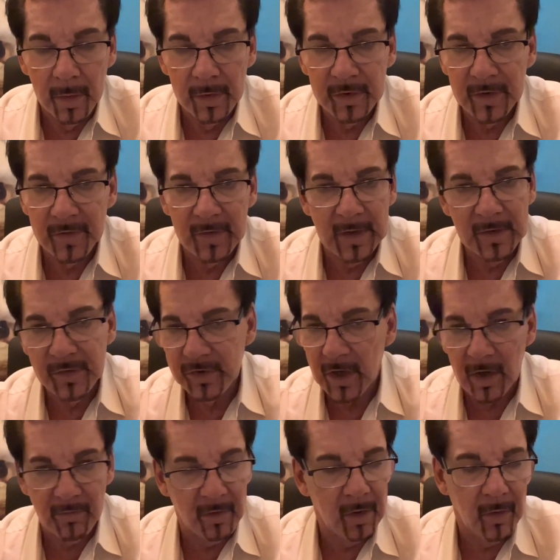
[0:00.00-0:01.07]
Just in
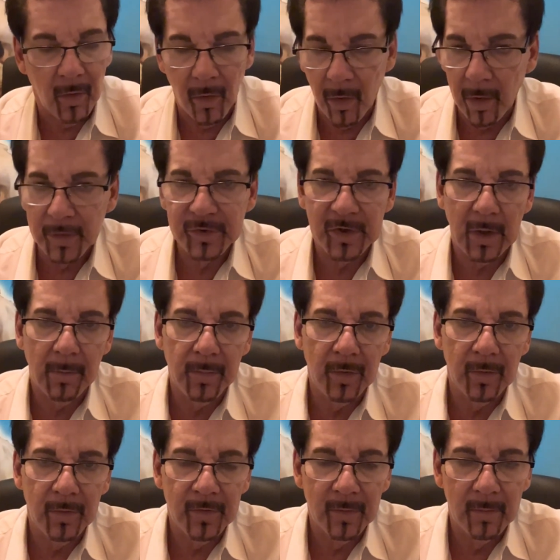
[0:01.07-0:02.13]
general, all
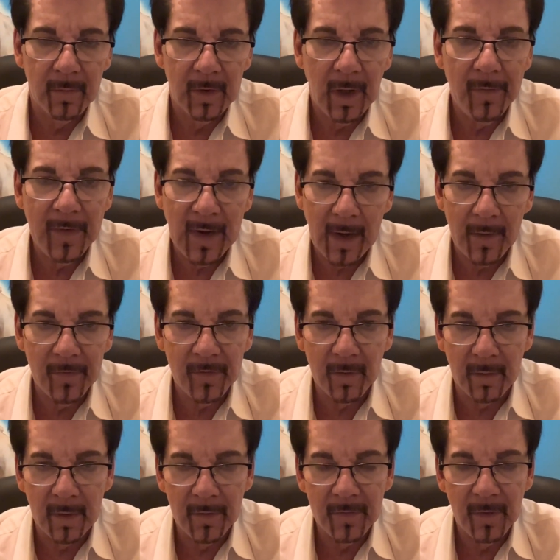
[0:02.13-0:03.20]
shampoos. And the answer
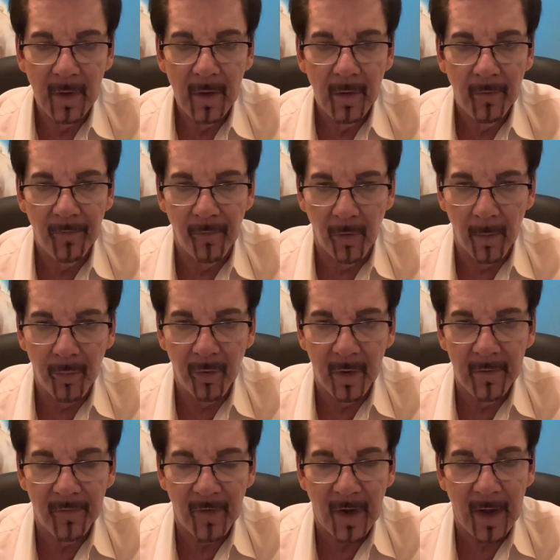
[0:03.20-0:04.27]
is
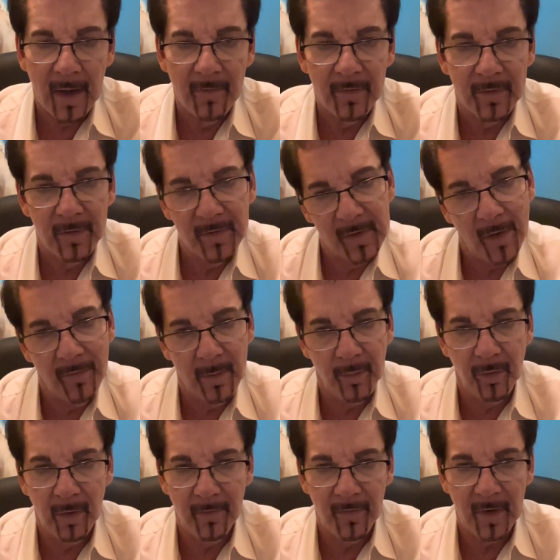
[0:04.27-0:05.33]
4.5 to
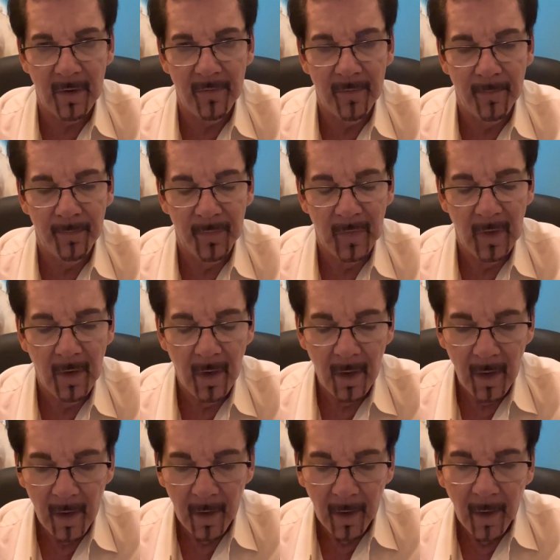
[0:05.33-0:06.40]
7.5.
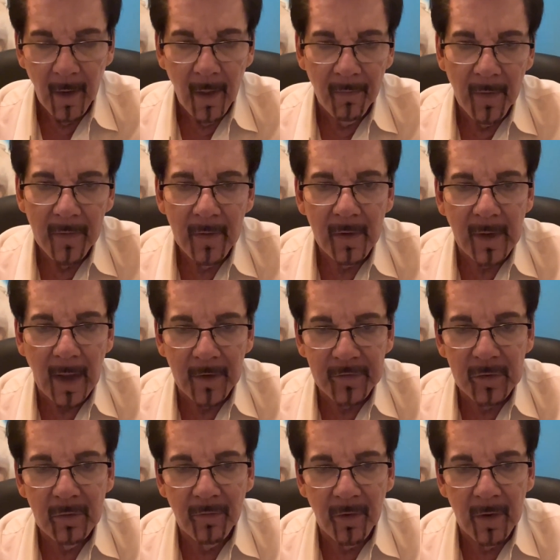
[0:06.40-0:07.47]
Then they'll ask
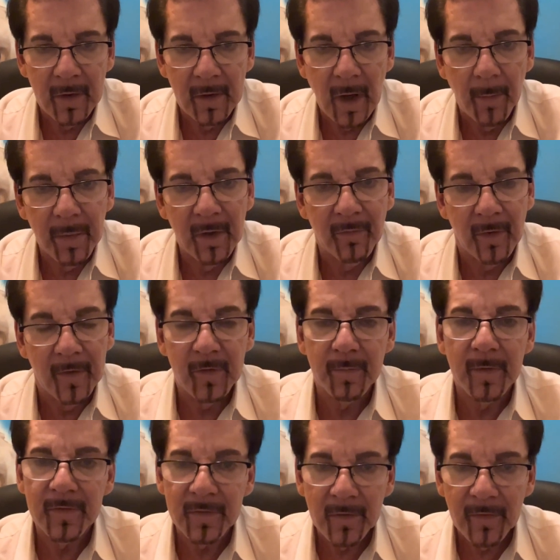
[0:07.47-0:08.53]
you a couple of very
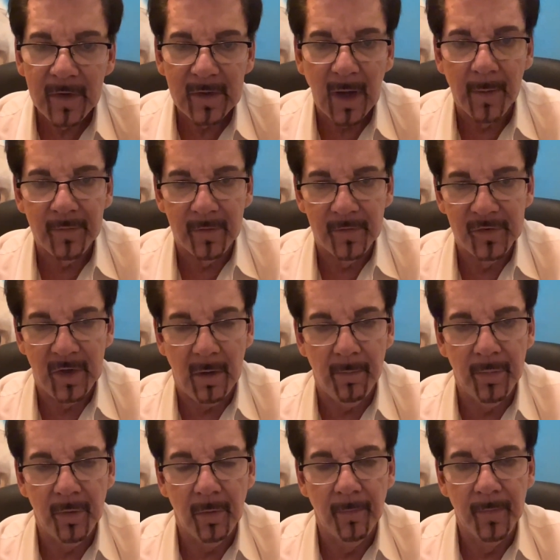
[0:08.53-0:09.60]
specific types of
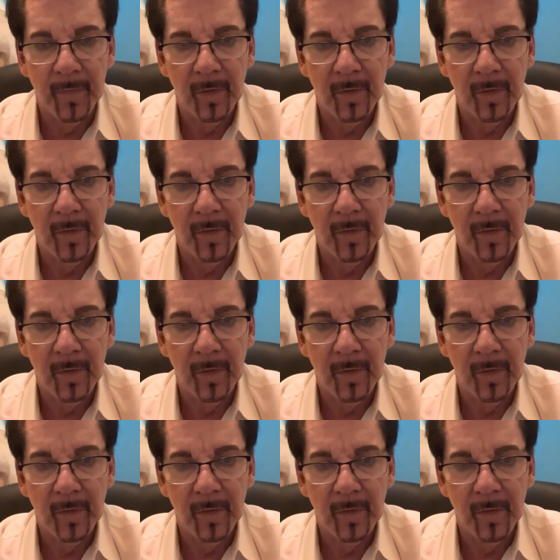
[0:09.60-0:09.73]
shampoo.